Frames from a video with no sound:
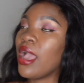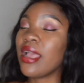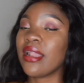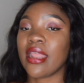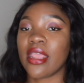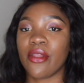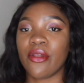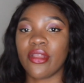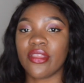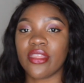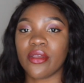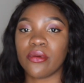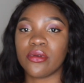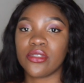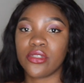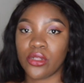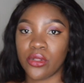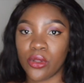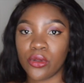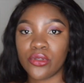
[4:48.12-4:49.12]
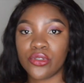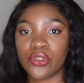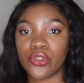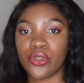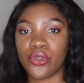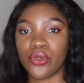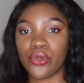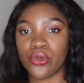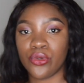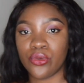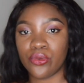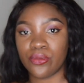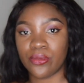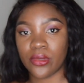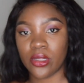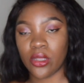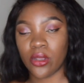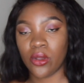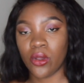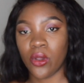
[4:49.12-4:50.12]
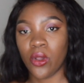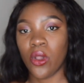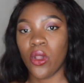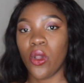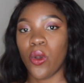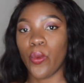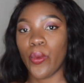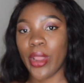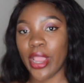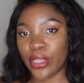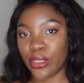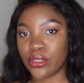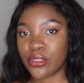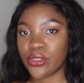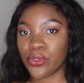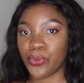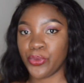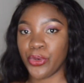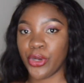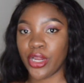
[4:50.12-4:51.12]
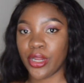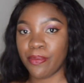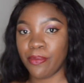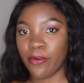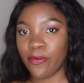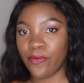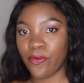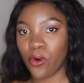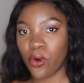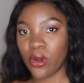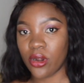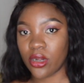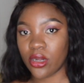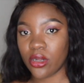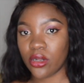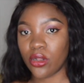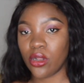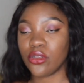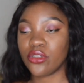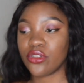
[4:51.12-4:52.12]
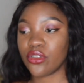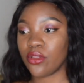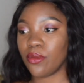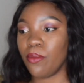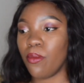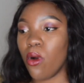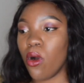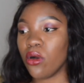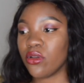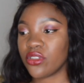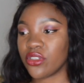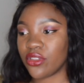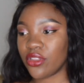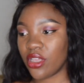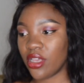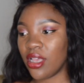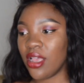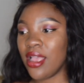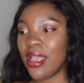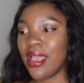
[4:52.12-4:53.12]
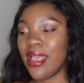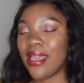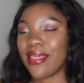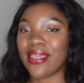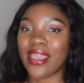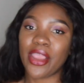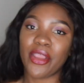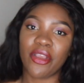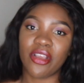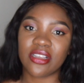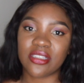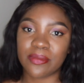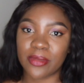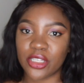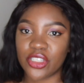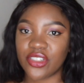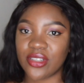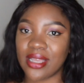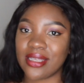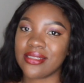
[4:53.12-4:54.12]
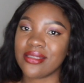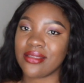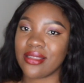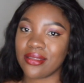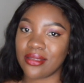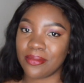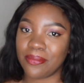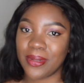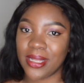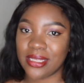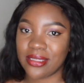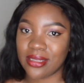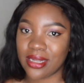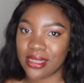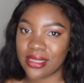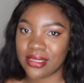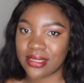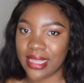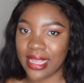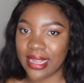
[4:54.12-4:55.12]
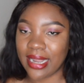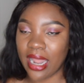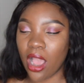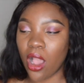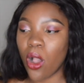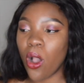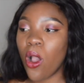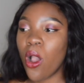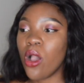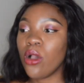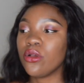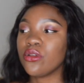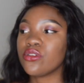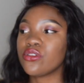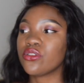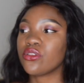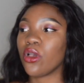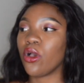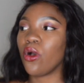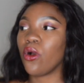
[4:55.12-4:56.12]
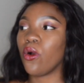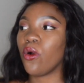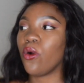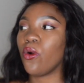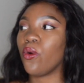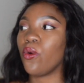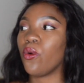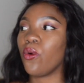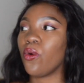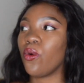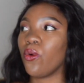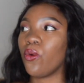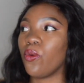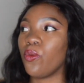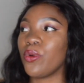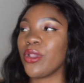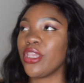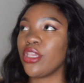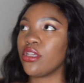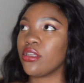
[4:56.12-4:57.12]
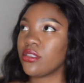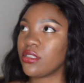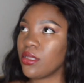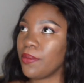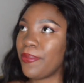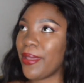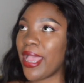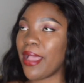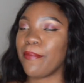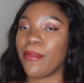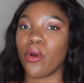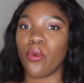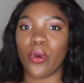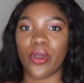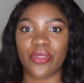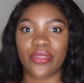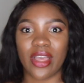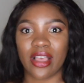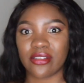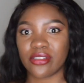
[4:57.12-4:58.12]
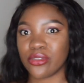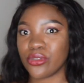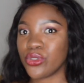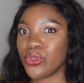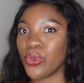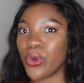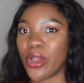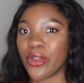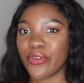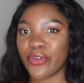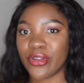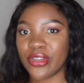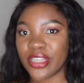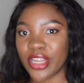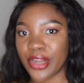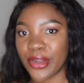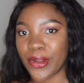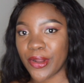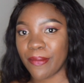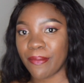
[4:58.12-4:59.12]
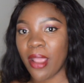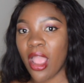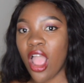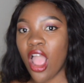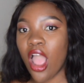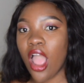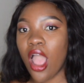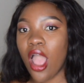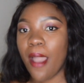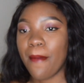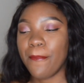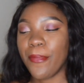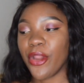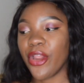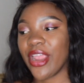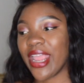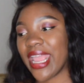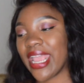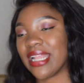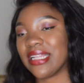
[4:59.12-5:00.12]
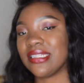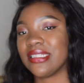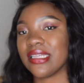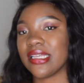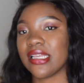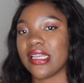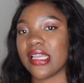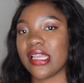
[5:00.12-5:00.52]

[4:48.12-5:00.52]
an area that was close to where I used to work before, close to the mall. So the area is much nicer than the place that I stay now. So we used to pay about 1,200 dirham per head,